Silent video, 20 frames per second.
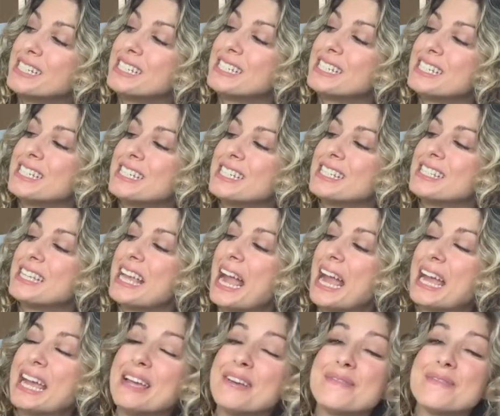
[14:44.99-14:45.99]
to
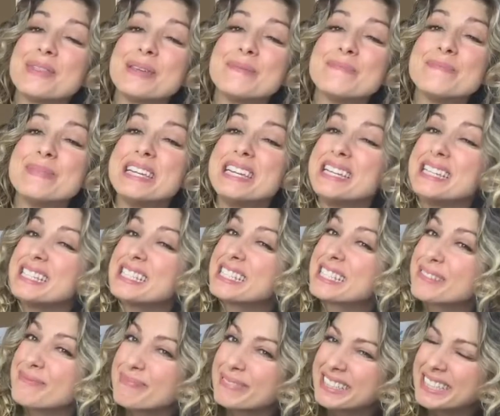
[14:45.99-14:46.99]
save the
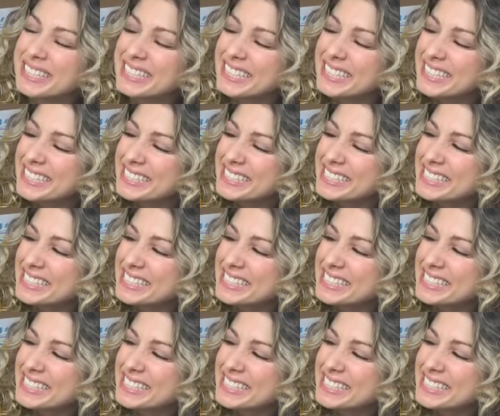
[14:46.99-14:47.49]
bees, please.